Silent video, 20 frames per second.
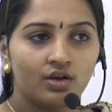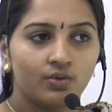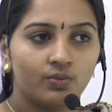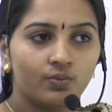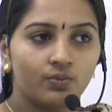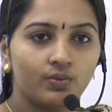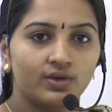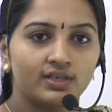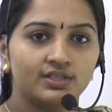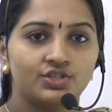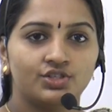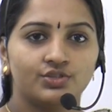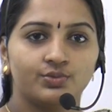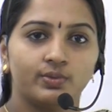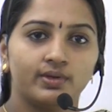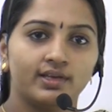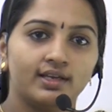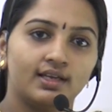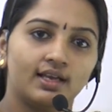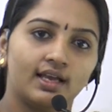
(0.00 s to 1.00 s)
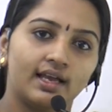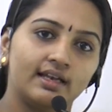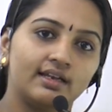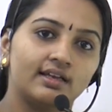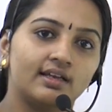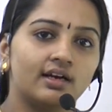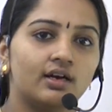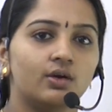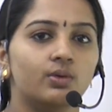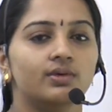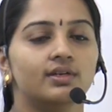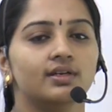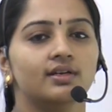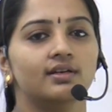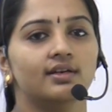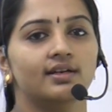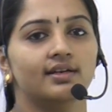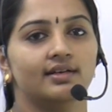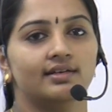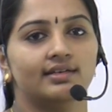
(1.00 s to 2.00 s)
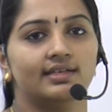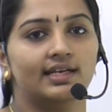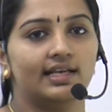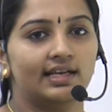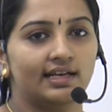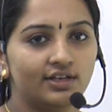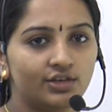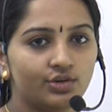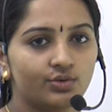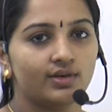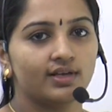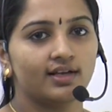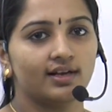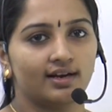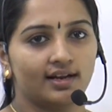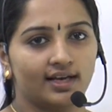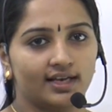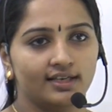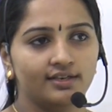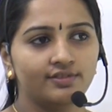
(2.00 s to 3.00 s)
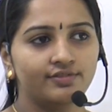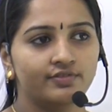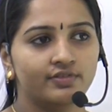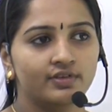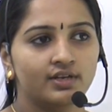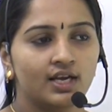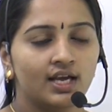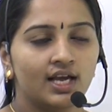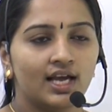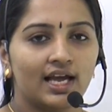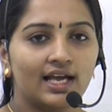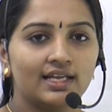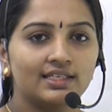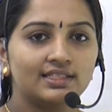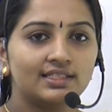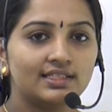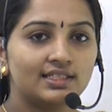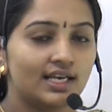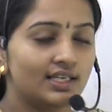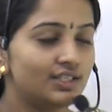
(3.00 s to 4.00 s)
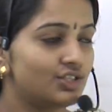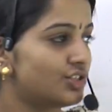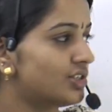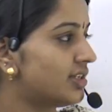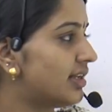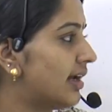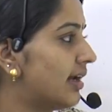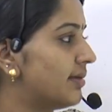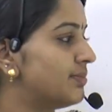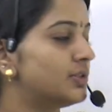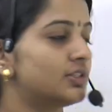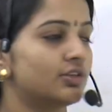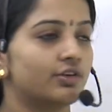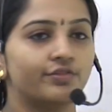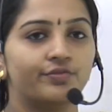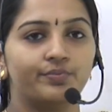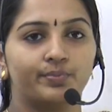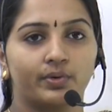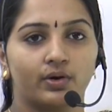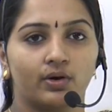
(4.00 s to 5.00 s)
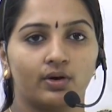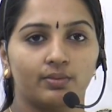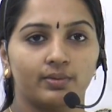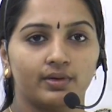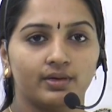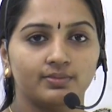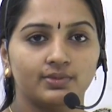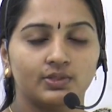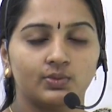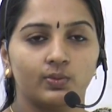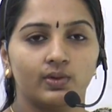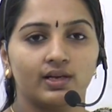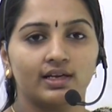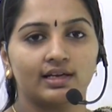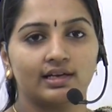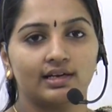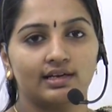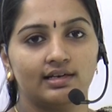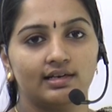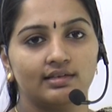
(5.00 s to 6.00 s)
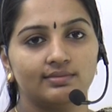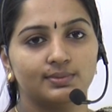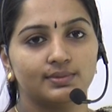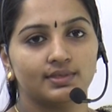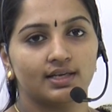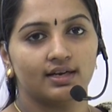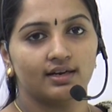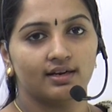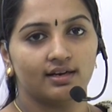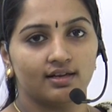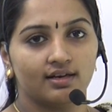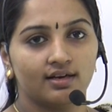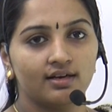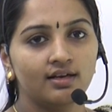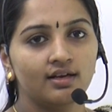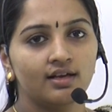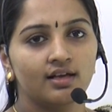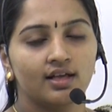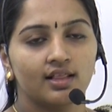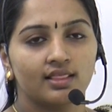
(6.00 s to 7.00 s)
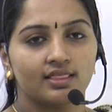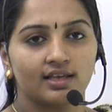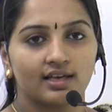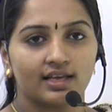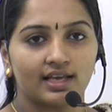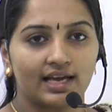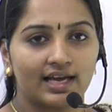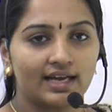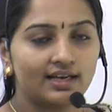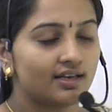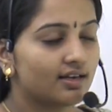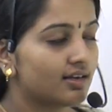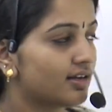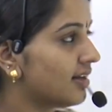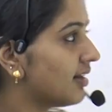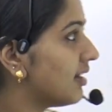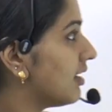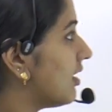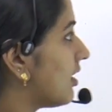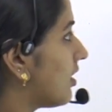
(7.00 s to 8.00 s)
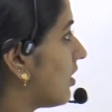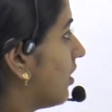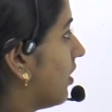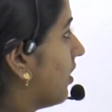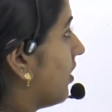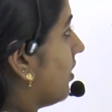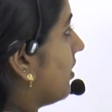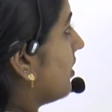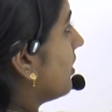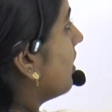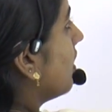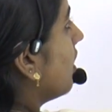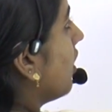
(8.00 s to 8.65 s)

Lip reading: which we encounter in our day-to-day life, and such types of problems will come under the category called